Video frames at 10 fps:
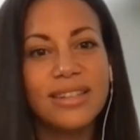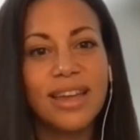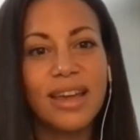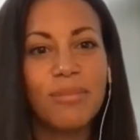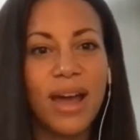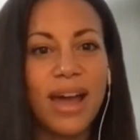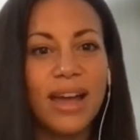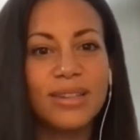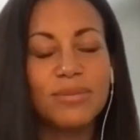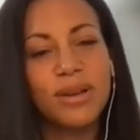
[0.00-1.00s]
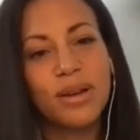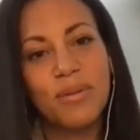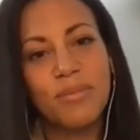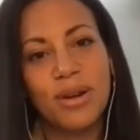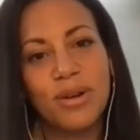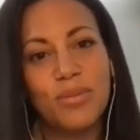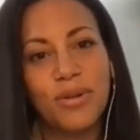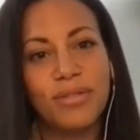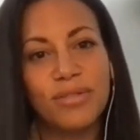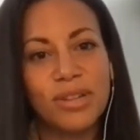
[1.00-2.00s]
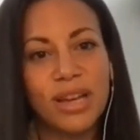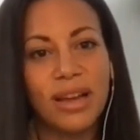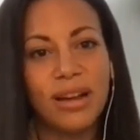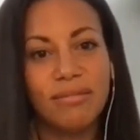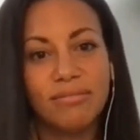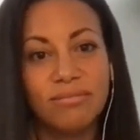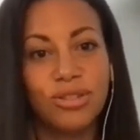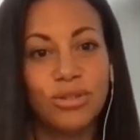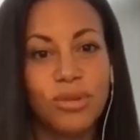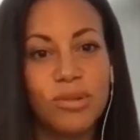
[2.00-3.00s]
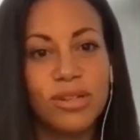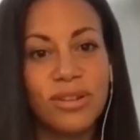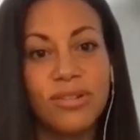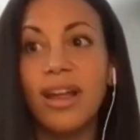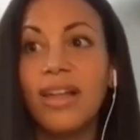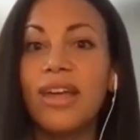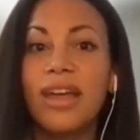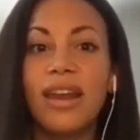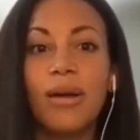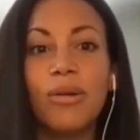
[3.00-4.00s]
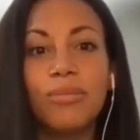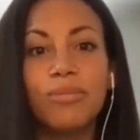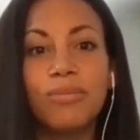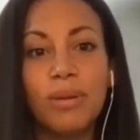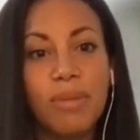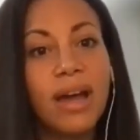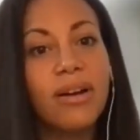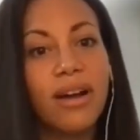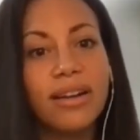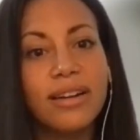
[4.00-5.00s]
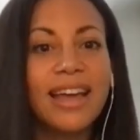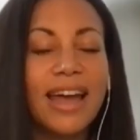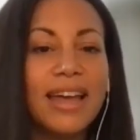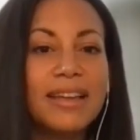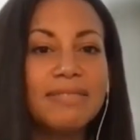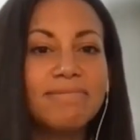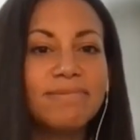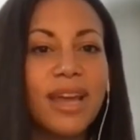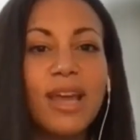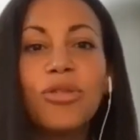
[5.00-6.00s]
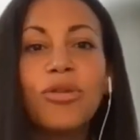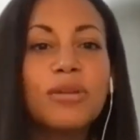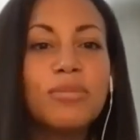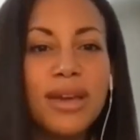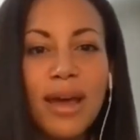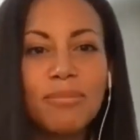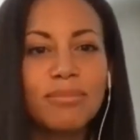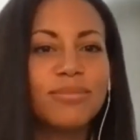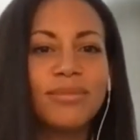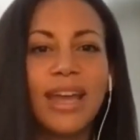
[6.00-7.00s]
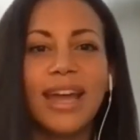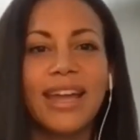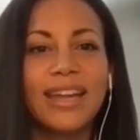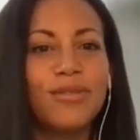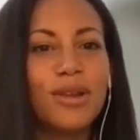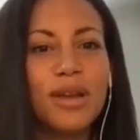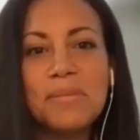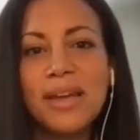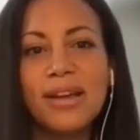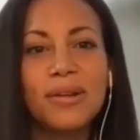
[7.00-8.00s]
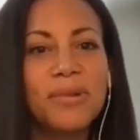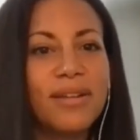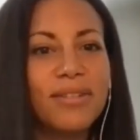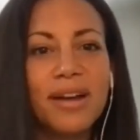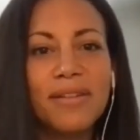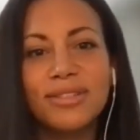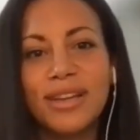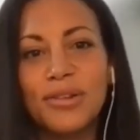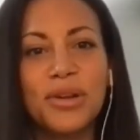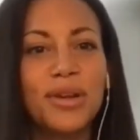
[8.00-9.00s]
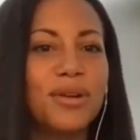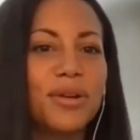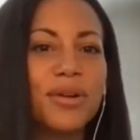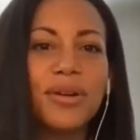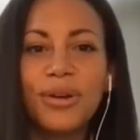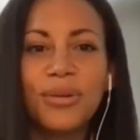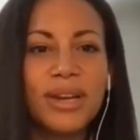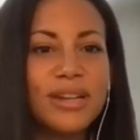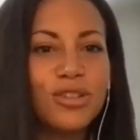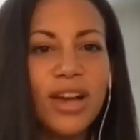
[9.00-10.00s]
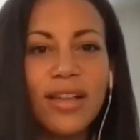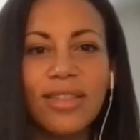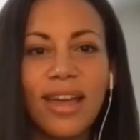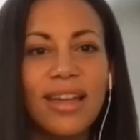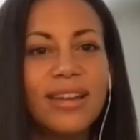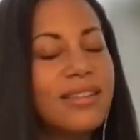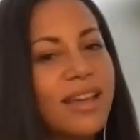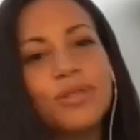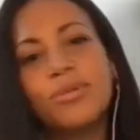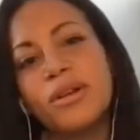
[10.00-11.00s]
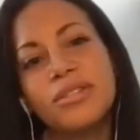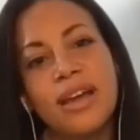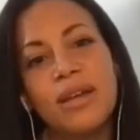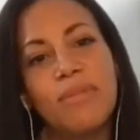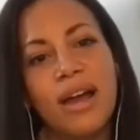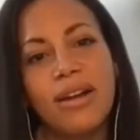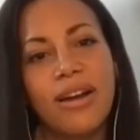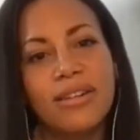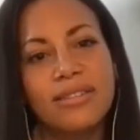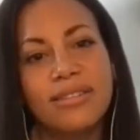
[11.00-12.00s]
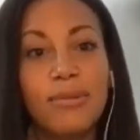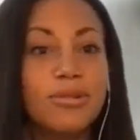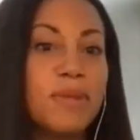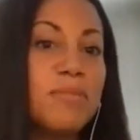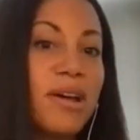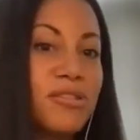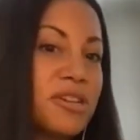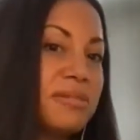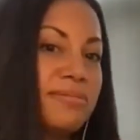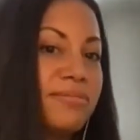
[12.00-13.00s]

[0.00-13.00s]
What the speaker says: to get back, to pick up my newborn from daycare. Just what I'm going to do. And then I'll be back on at 8:30 p.m. And if you need me or you want to have a conversation or we need to chat, then that's when I'll sign back on. That was my boundary,